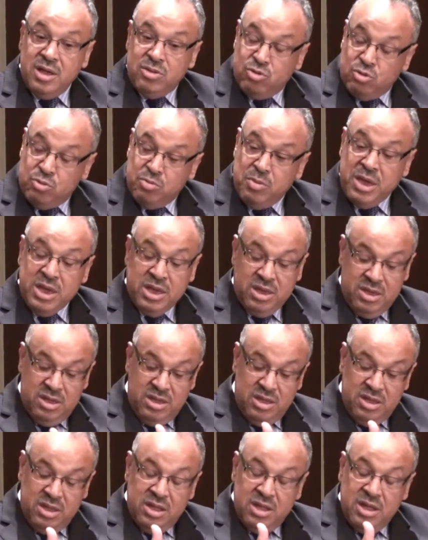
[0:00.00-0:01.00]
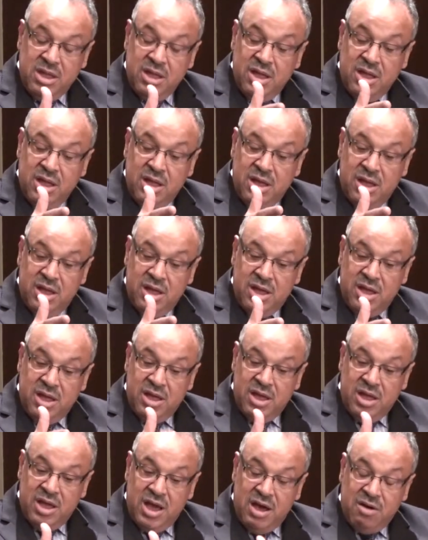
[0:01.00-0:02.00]
to make
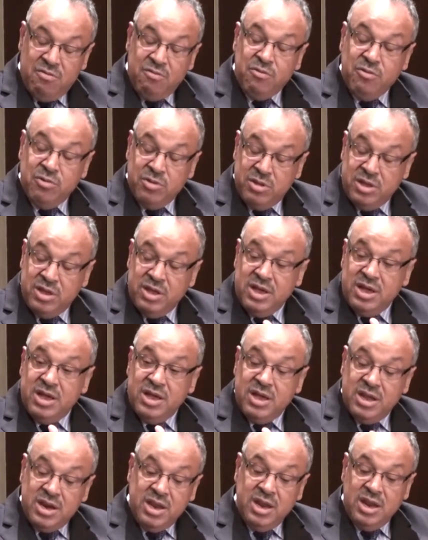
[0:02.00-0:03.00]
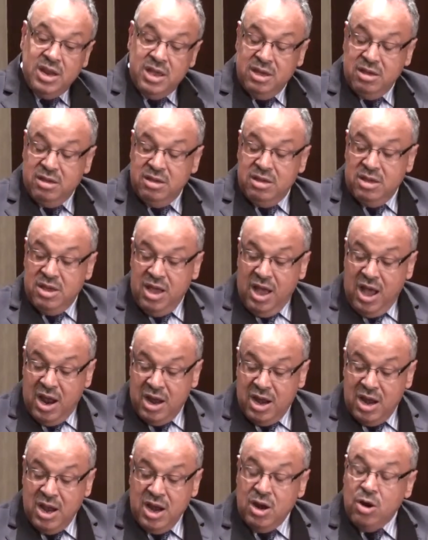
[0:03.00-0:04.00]
a food really
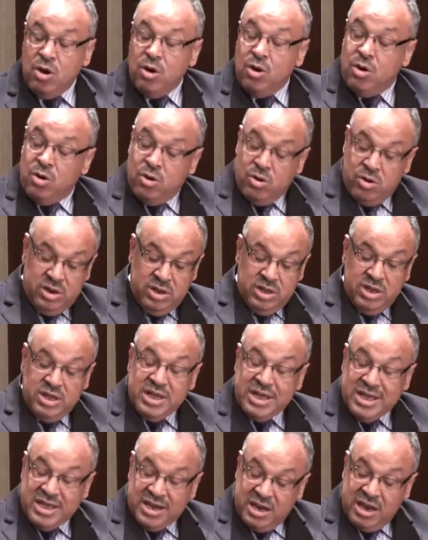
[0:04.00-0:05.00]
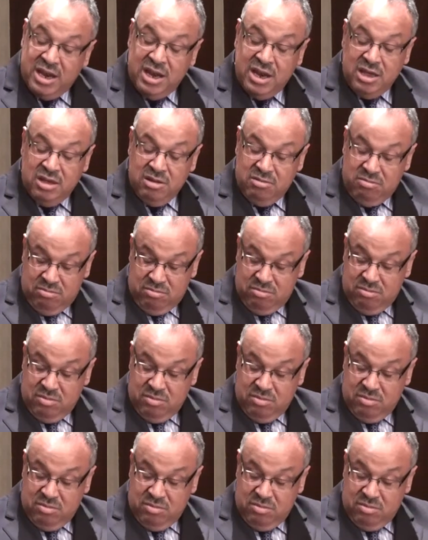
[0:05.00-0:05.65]
halal or really